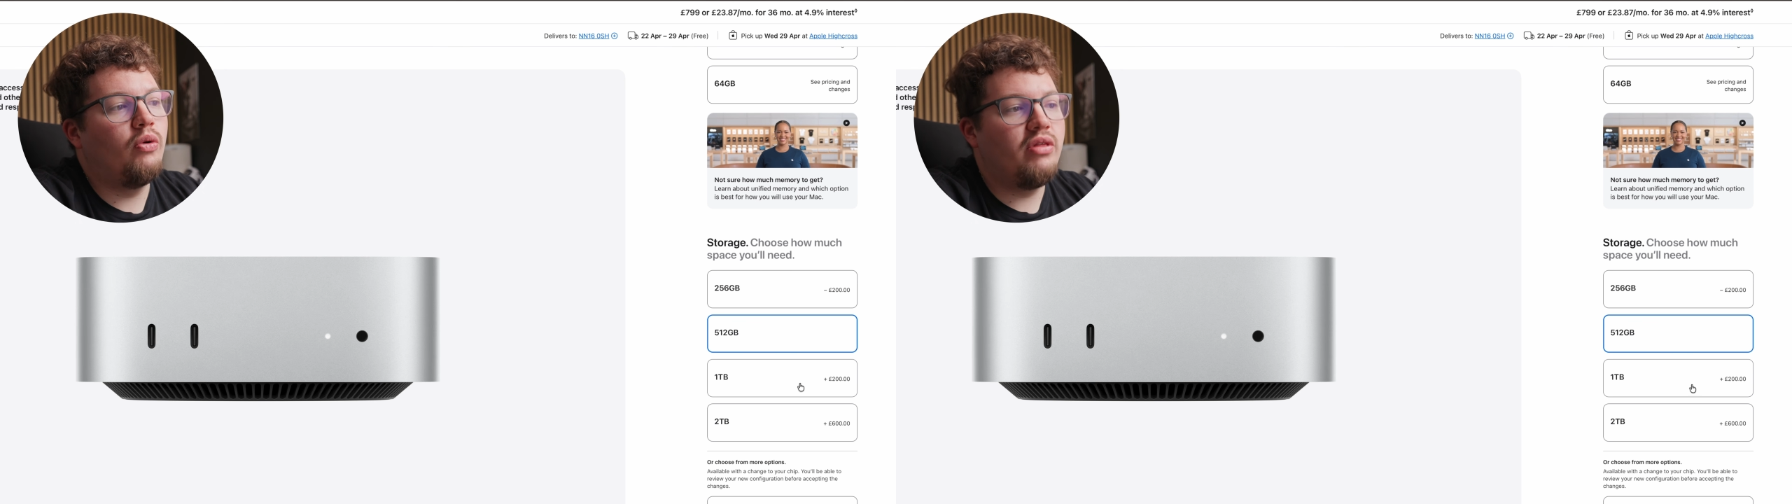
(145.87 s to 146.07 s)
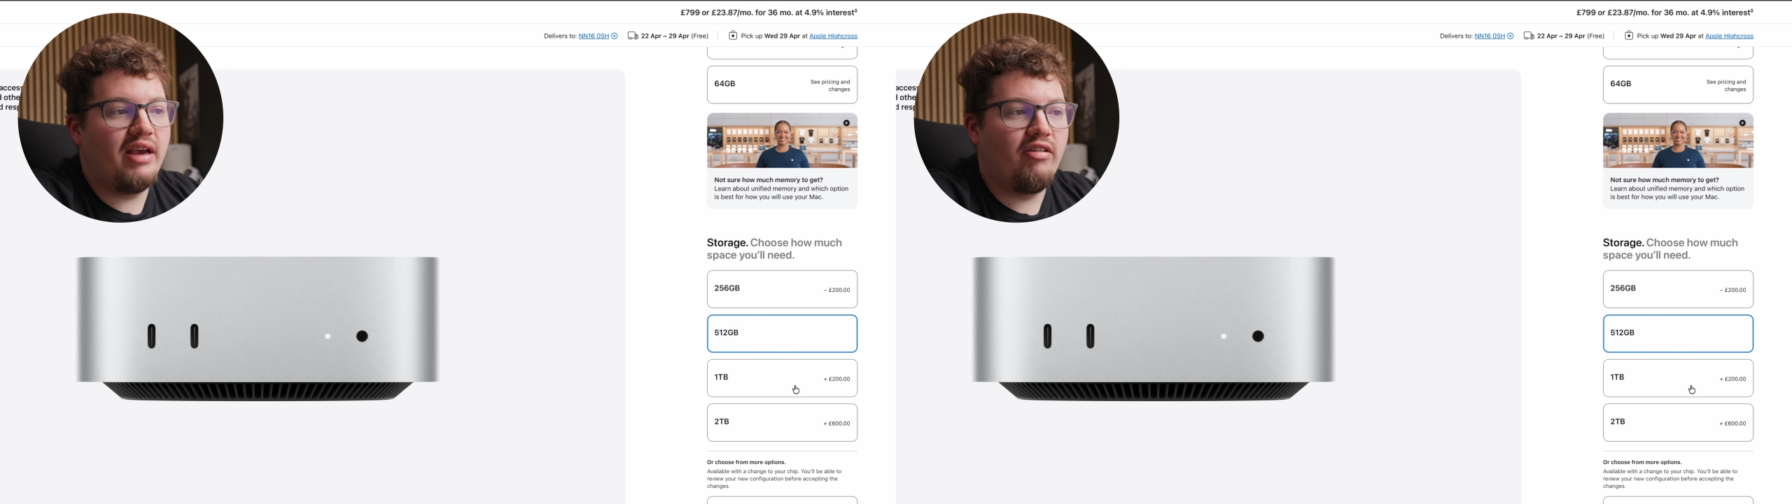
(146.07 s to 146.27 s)

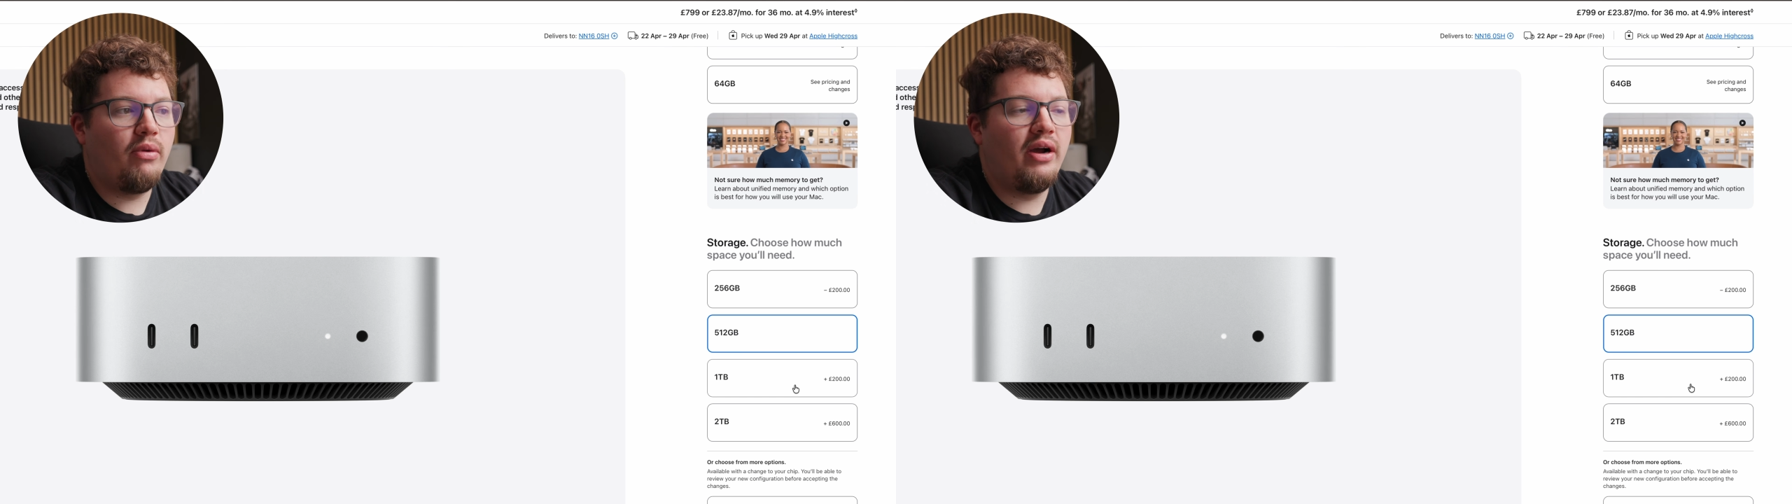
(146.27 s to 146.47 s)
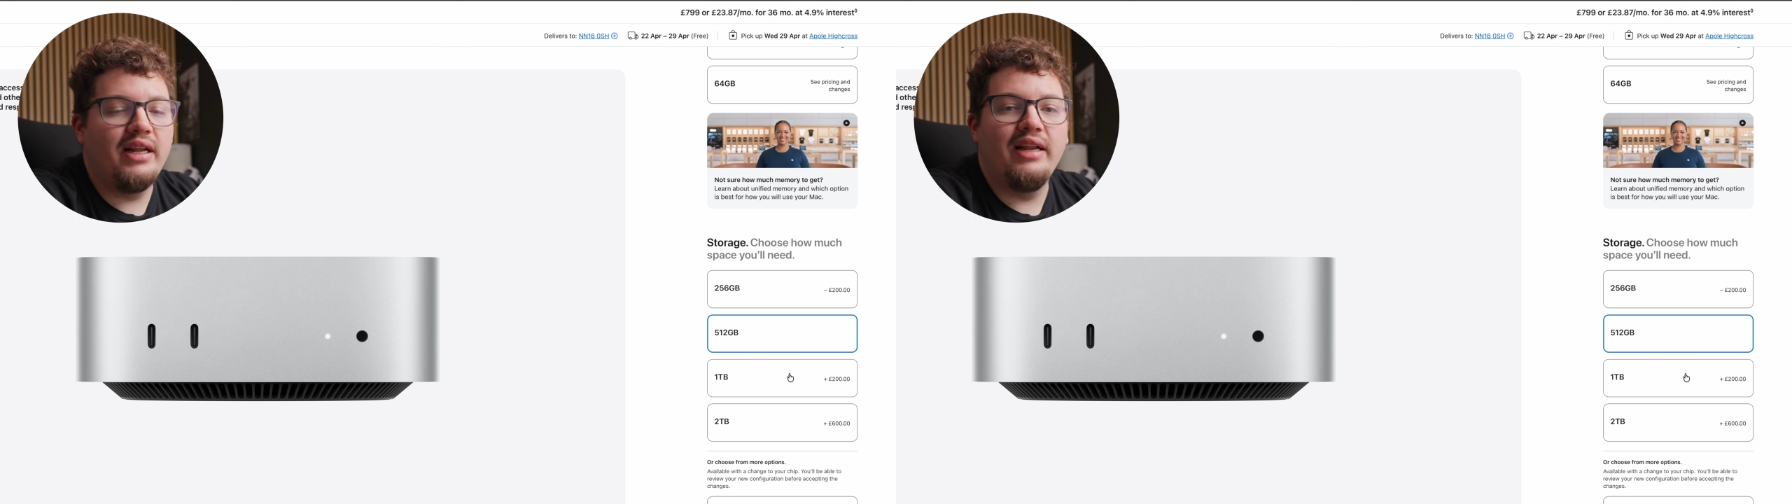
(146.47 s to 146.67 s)
1
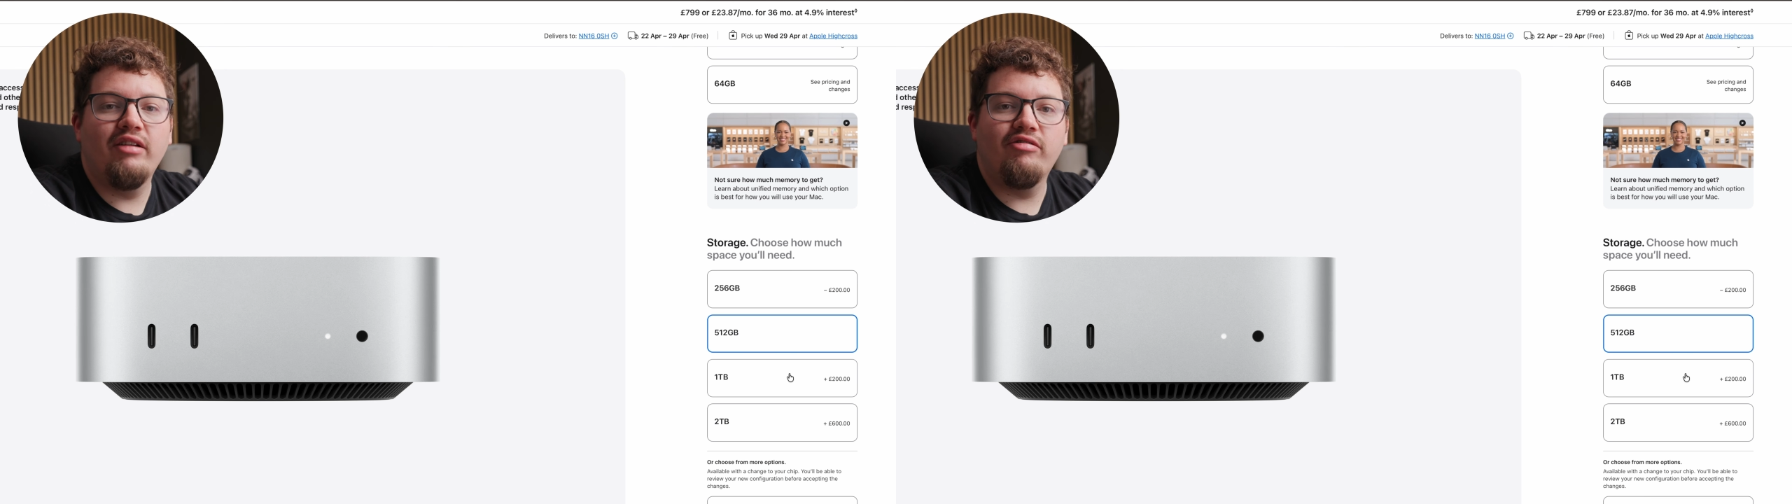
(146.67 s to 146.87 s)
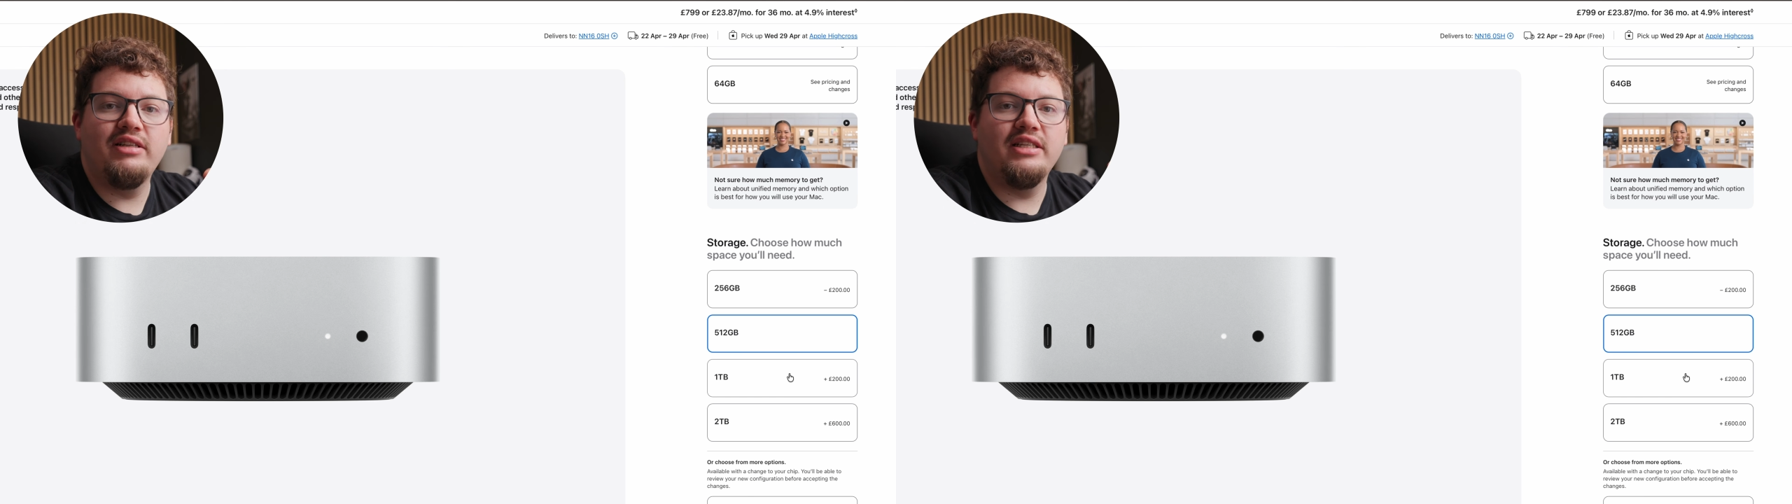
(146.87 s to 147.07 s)
terabyte then
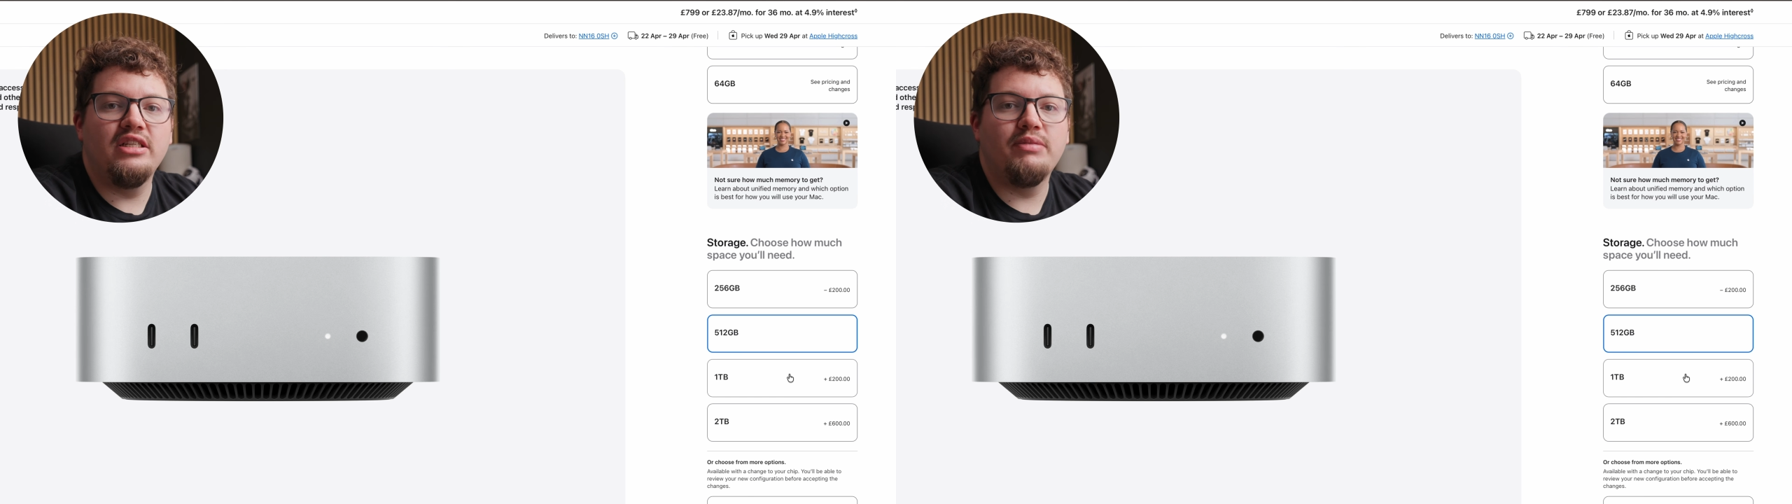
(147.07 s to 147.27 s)
increases